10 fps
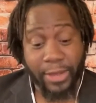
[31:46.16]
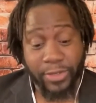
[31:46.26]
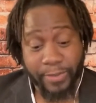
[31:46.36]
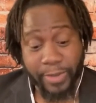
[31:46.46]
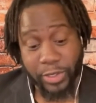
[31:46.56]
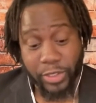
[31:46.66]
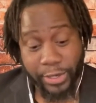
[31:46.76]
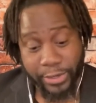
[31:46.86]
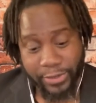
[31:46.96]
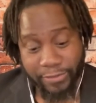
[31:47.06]
member
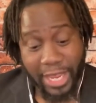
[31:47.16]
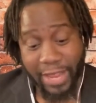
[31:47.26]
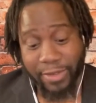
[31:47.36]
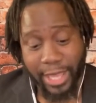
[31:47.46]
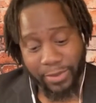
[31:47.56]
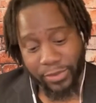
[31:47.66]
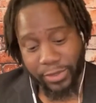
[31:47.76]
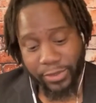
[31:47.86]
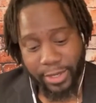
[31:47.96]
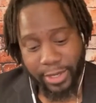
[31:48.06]
church, 5
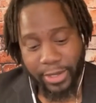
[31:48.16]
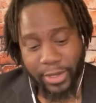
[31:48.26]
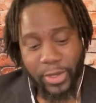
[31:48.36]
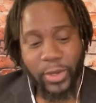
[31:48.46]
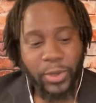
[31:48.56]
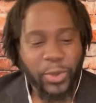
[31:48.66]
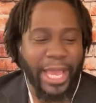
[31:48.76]
campuses, who